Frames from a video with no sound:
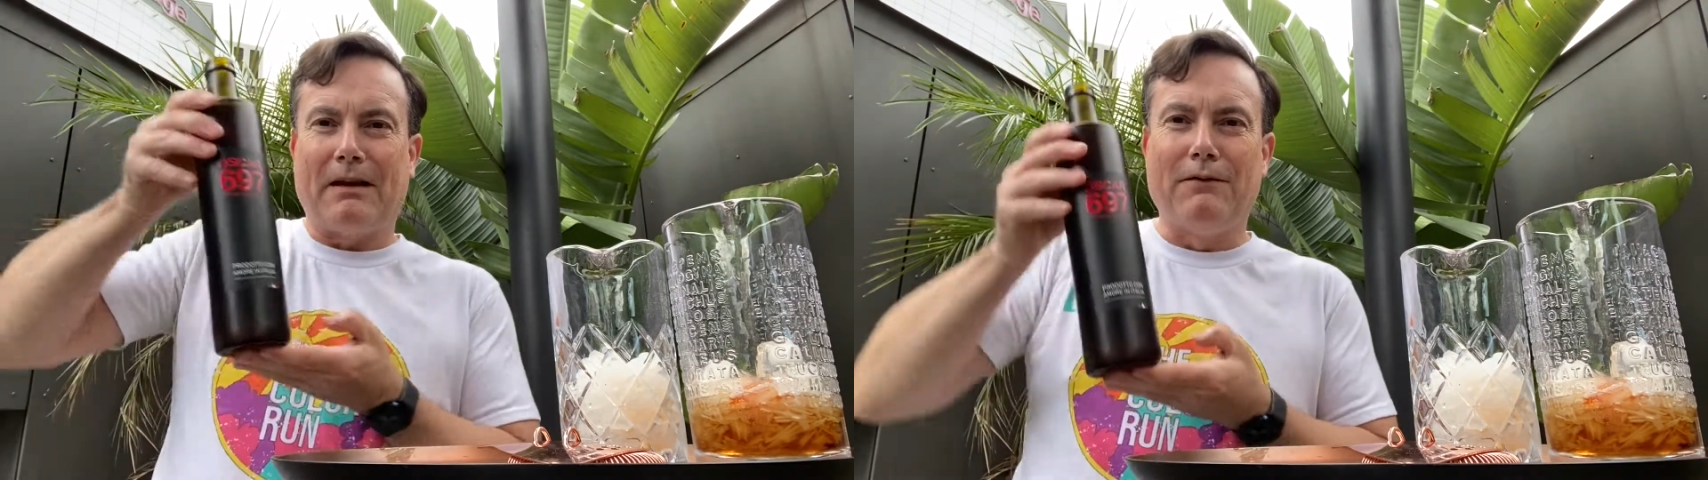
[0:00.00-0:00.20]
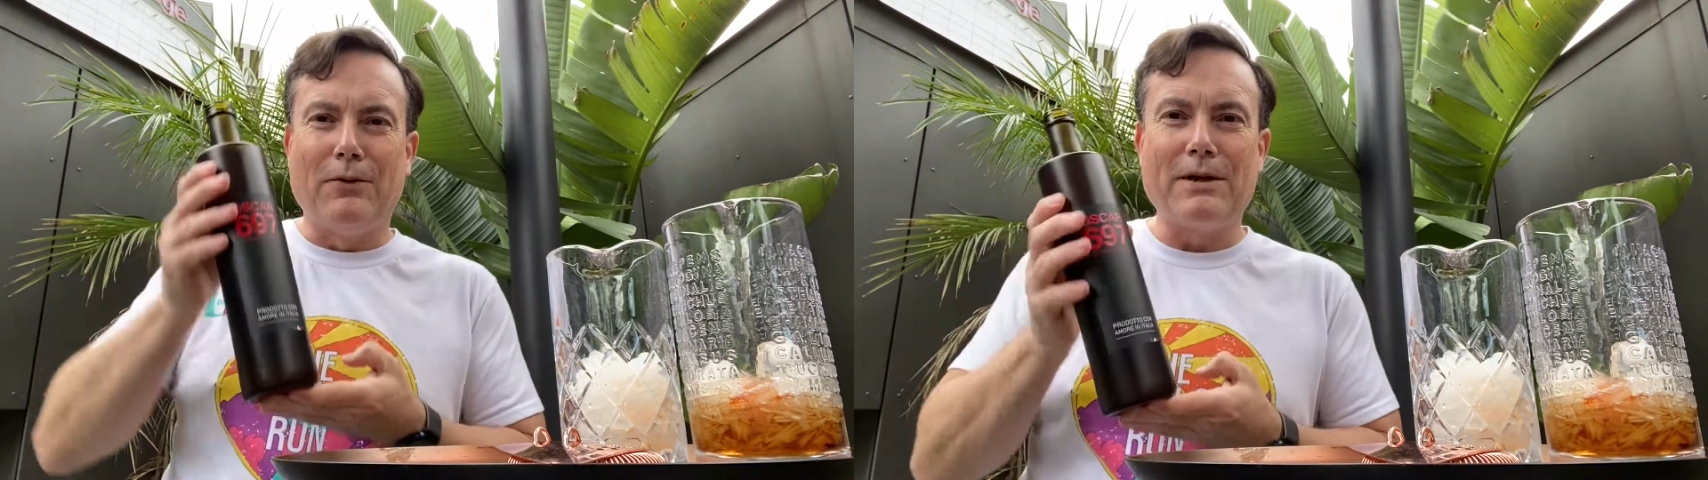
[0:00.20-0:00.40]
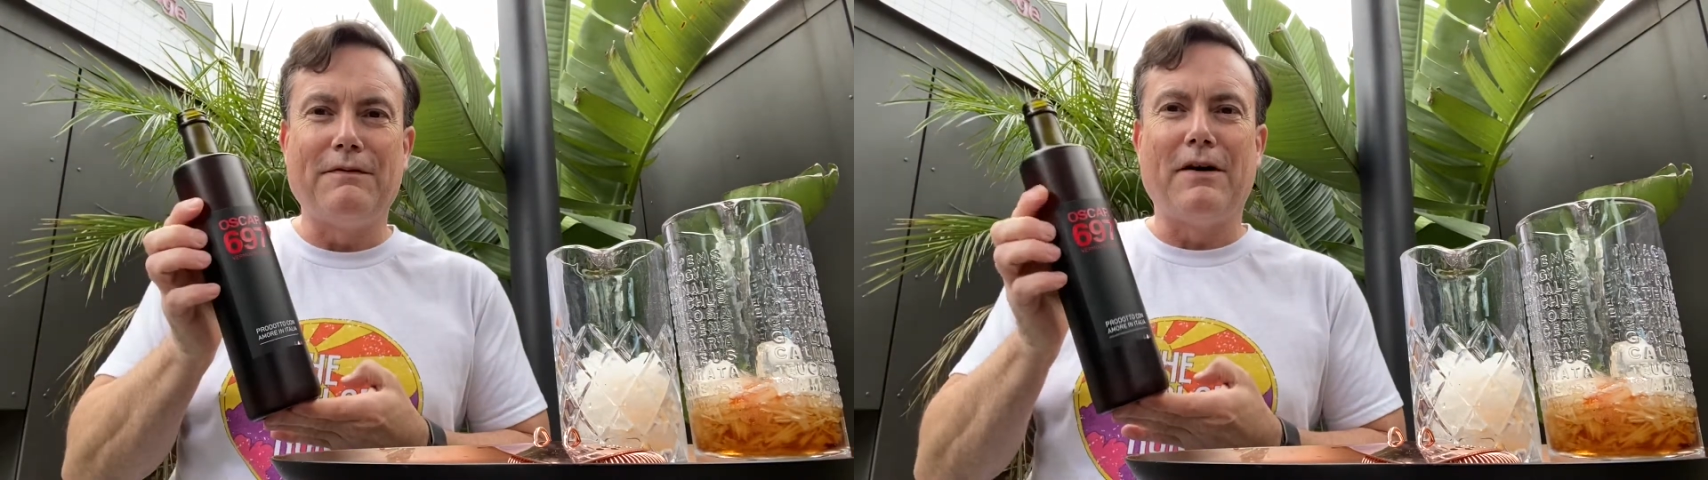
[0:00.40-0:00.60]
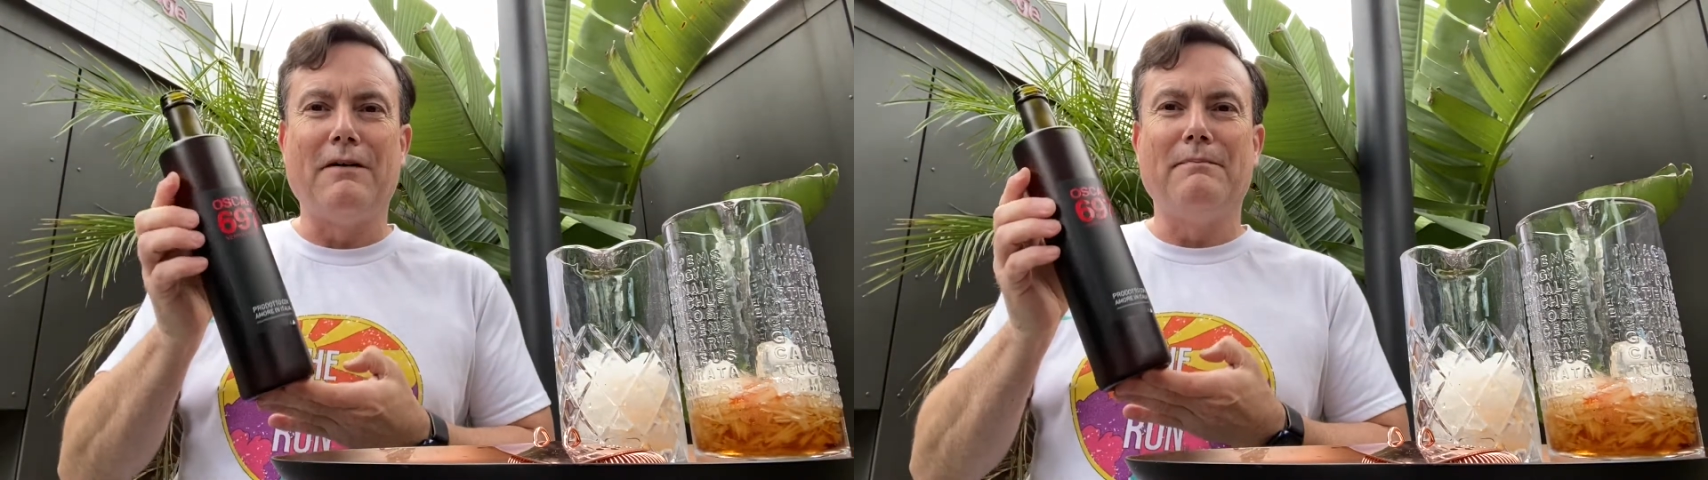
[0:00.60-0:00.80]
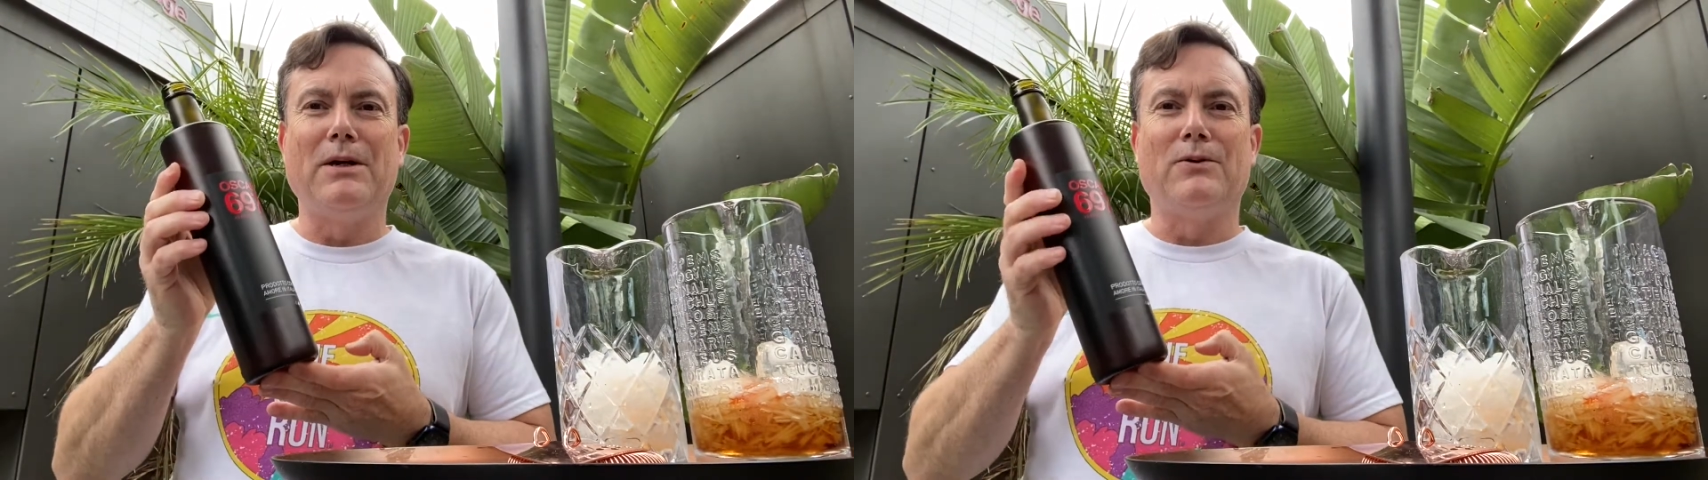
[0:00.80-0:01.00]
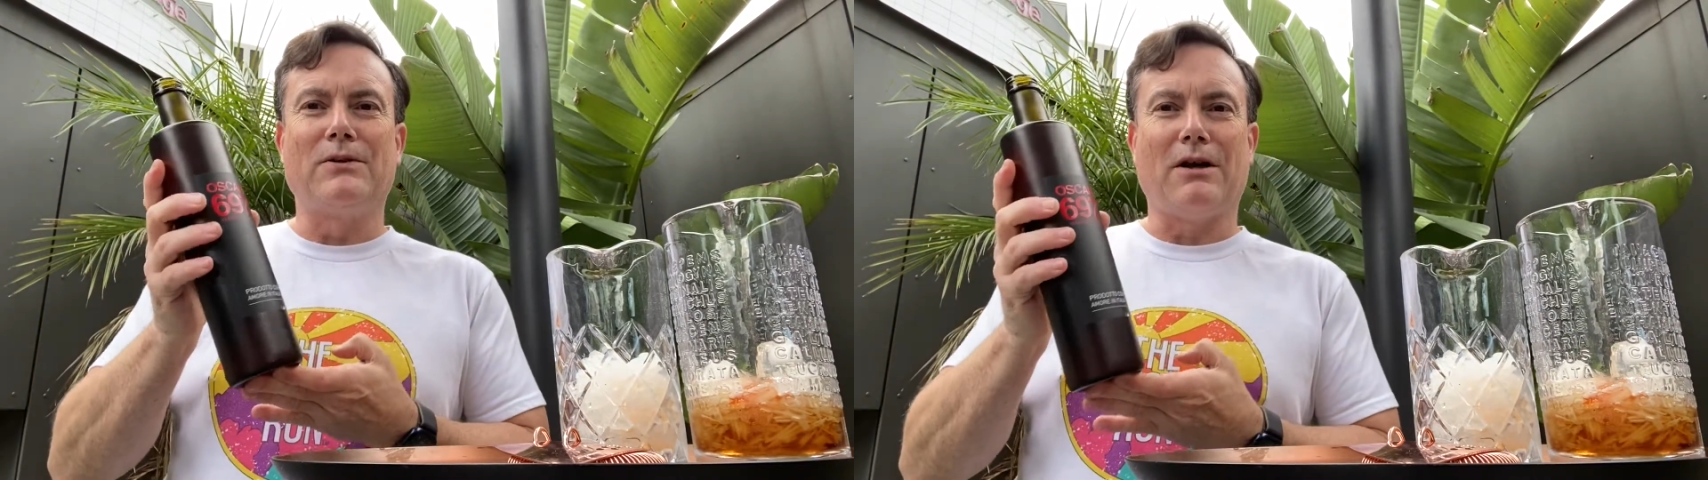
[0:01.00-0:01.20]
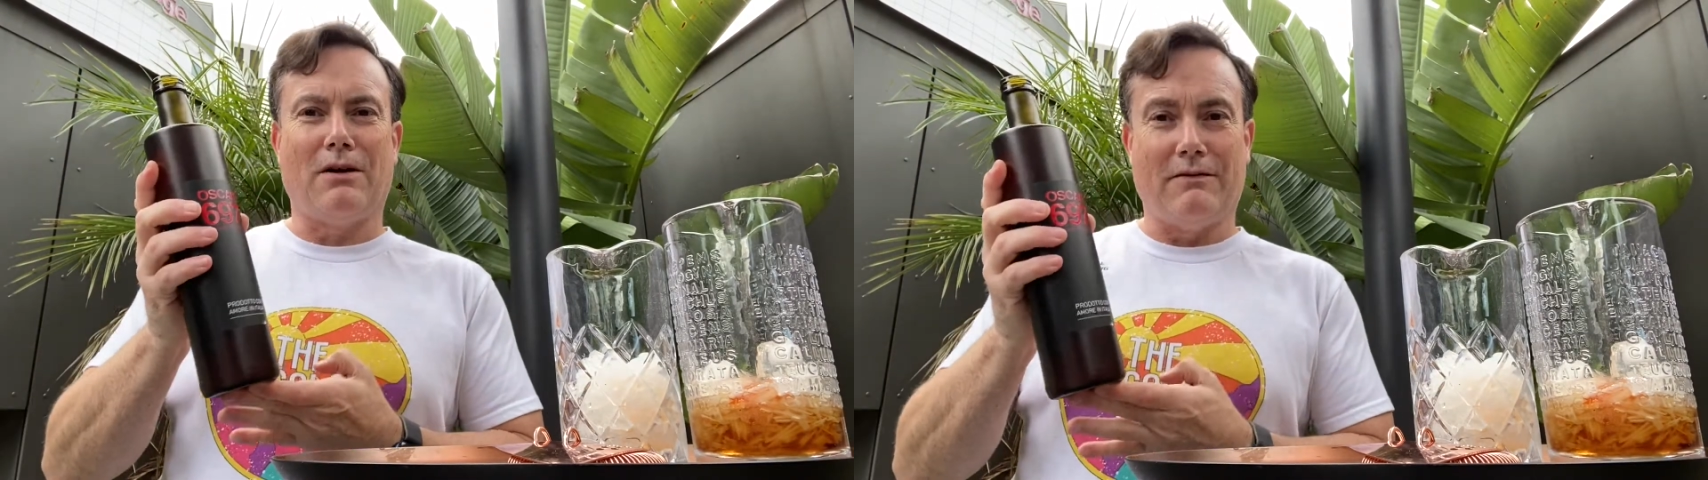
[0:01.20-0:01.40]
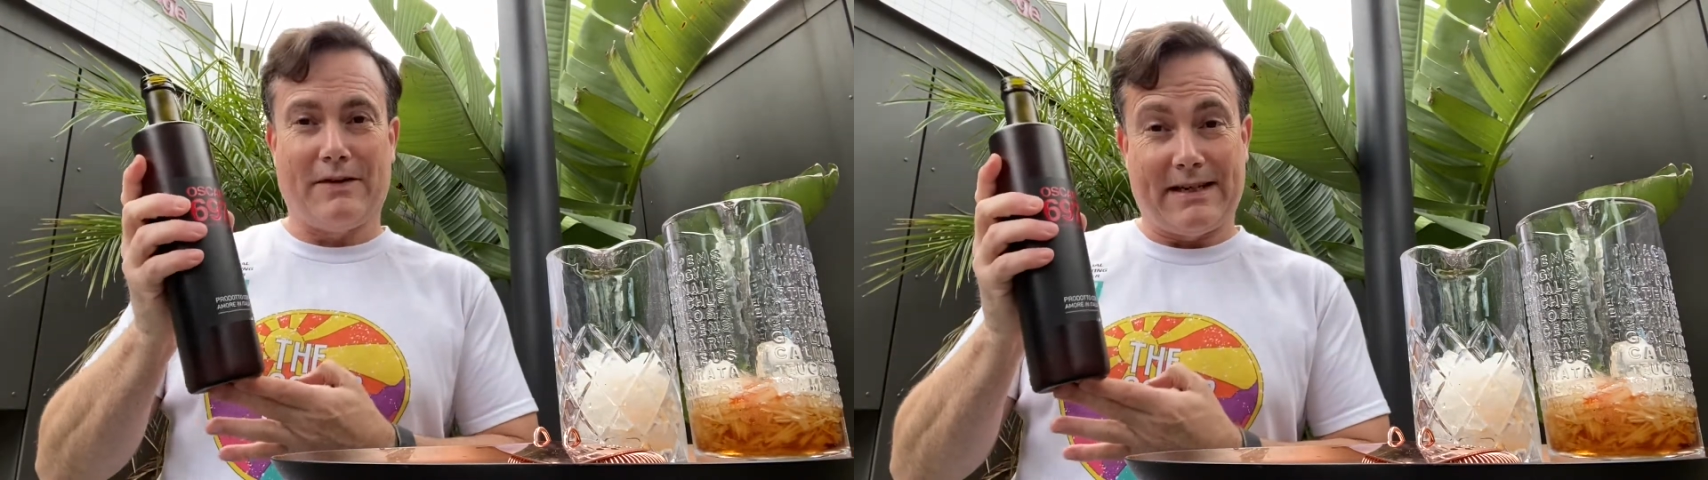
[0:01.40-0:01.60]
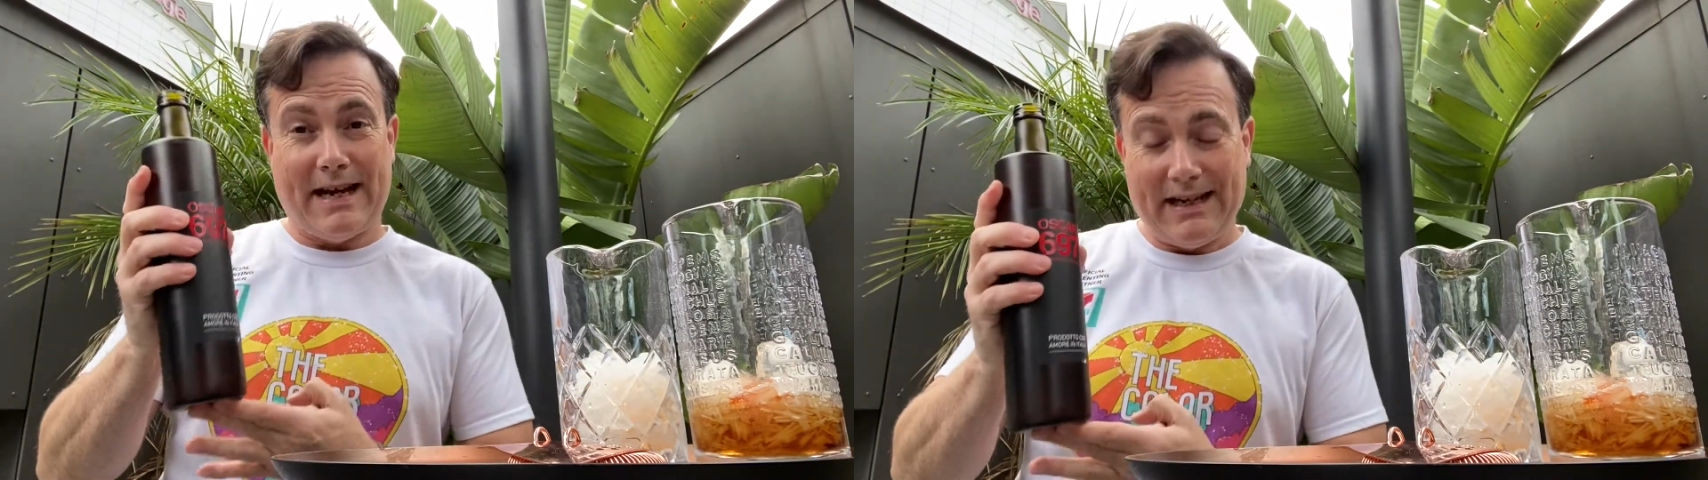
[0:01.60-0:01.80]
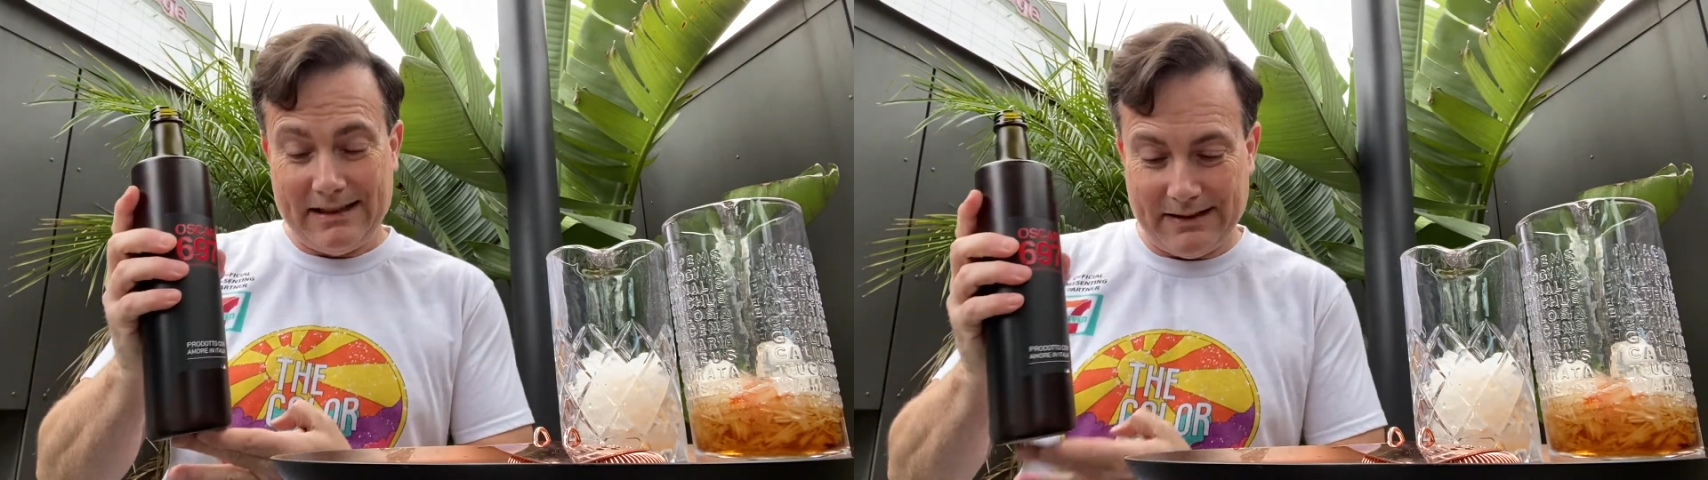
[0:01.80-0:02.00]
45 mils of
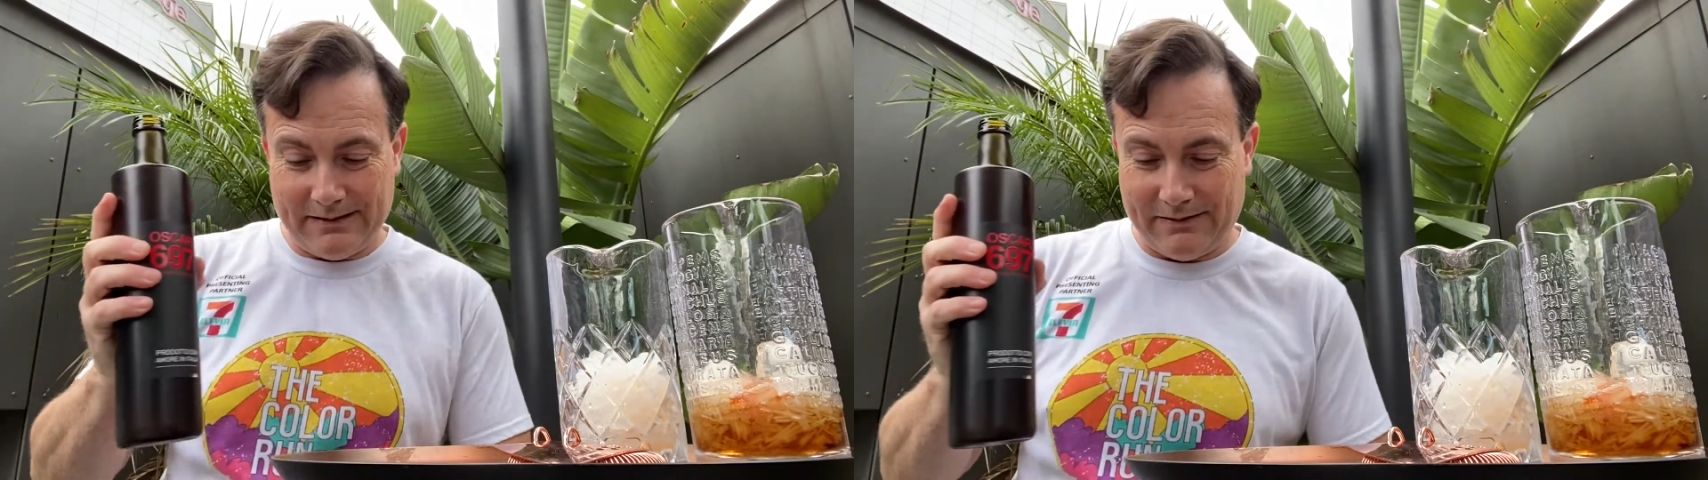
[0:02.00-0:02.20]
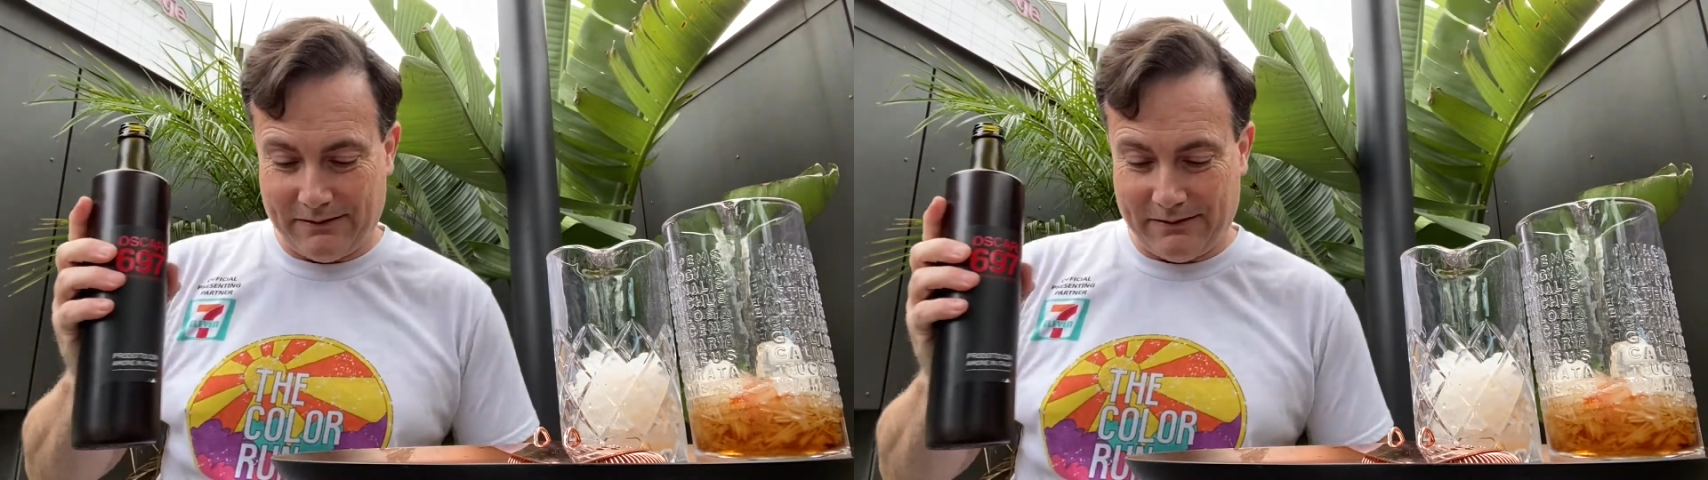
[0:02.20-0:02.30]
Italian